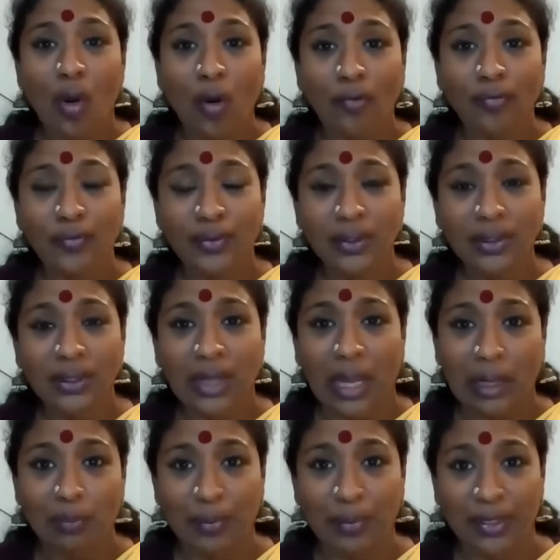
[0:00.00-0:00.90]
of the
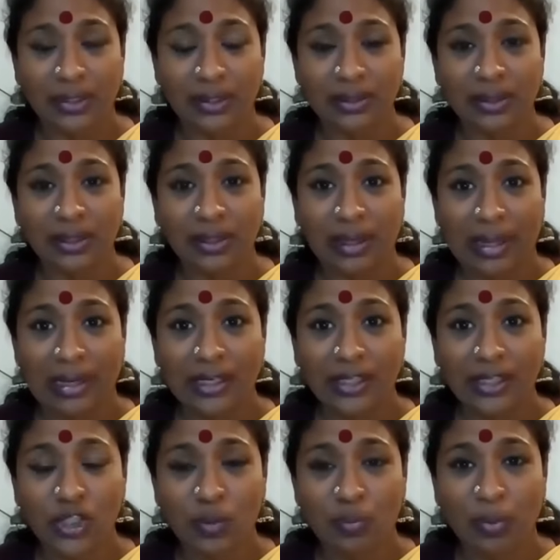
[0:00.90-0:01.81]
culprit, the
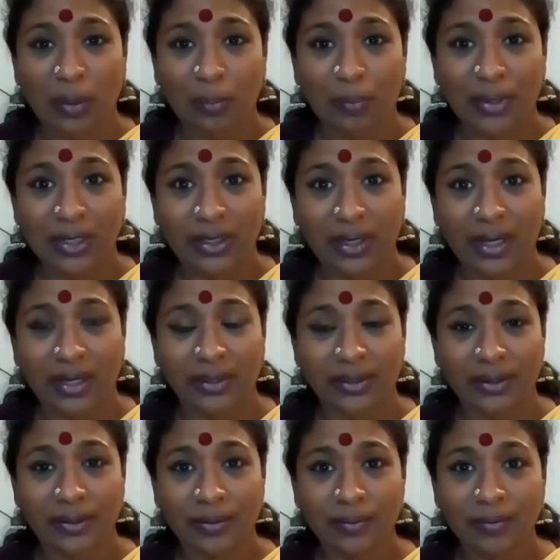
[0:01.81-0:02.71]
alleged
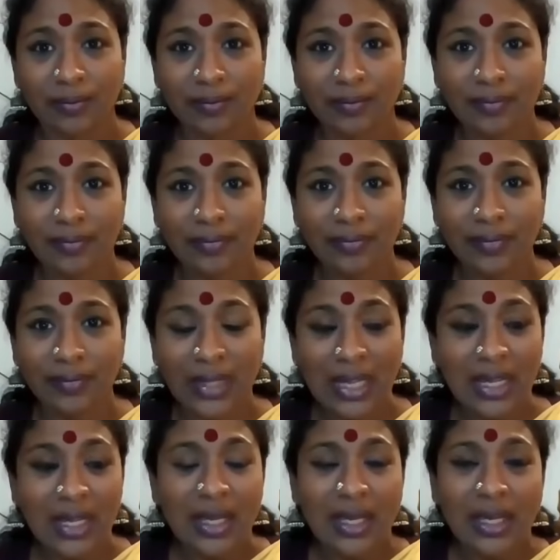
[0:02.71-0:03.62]
perpetrator.
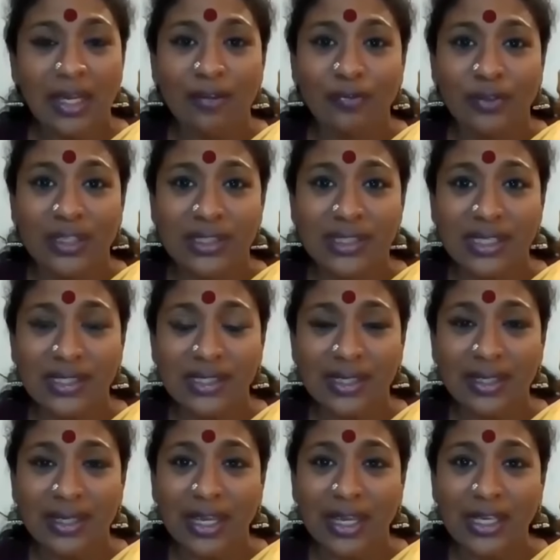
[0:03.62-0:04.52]
If this is
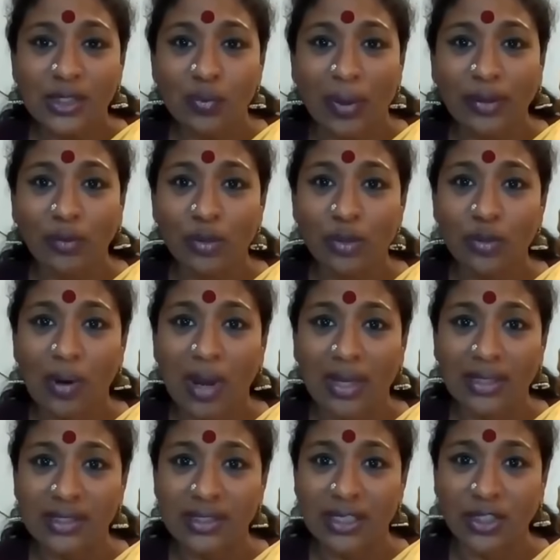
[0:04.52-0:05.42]
the case, why would you
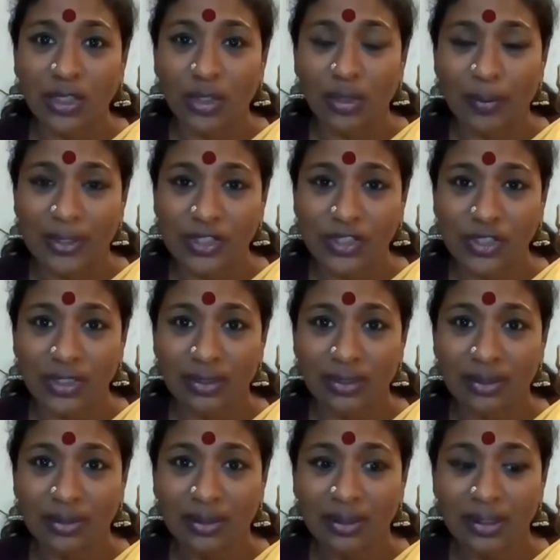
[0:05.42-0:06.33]
ask such a
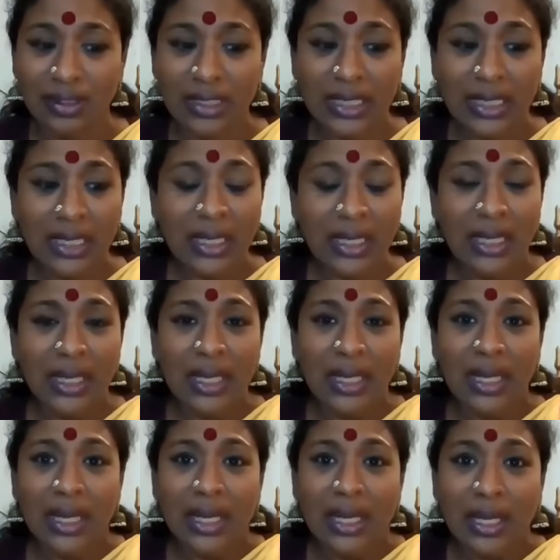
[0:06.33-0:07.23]
question?
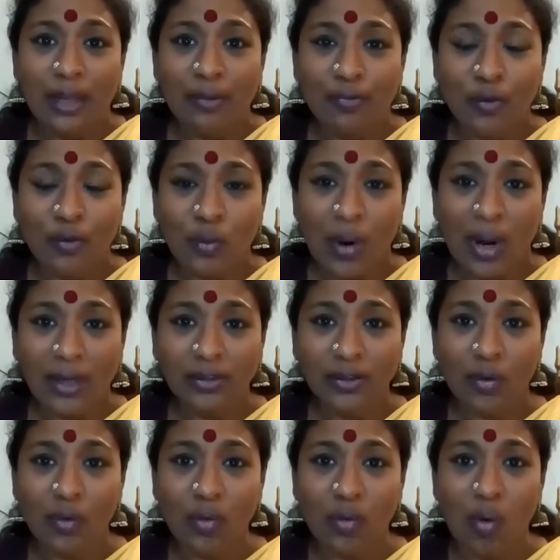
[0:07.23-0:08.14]
If you are
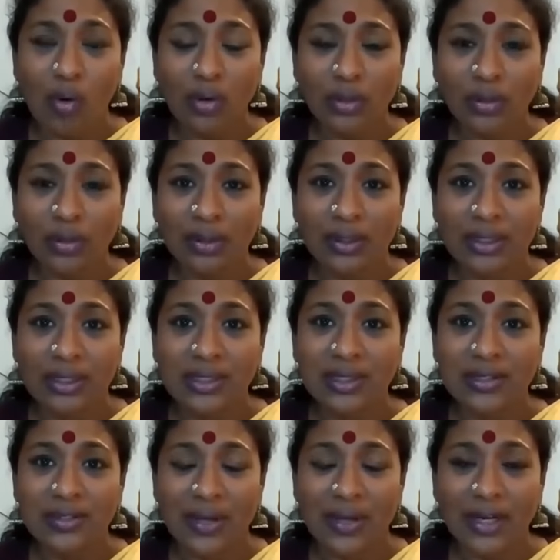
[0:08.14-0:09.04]
the court,
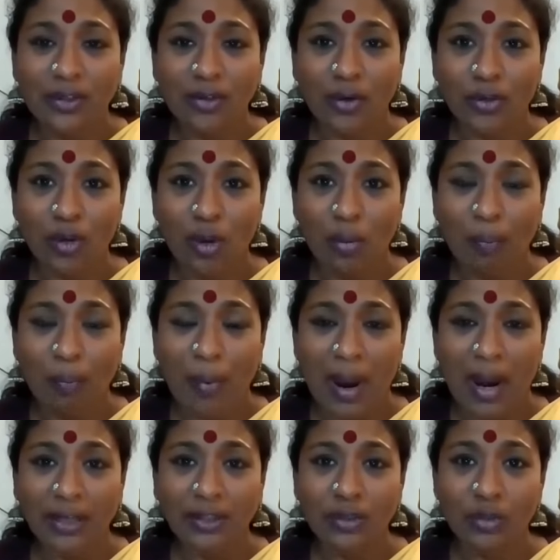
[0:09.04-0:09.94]
is it right on your
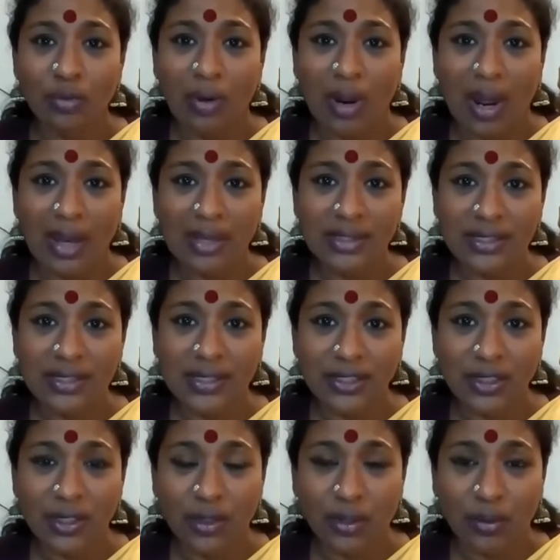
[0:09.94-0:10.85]
part to ask
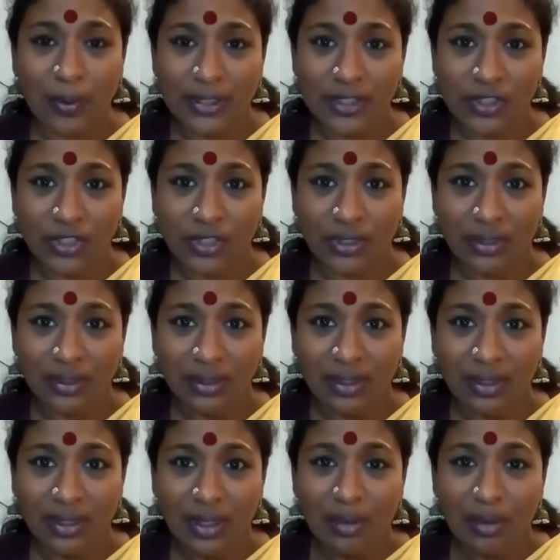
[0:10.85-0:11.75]
such a question?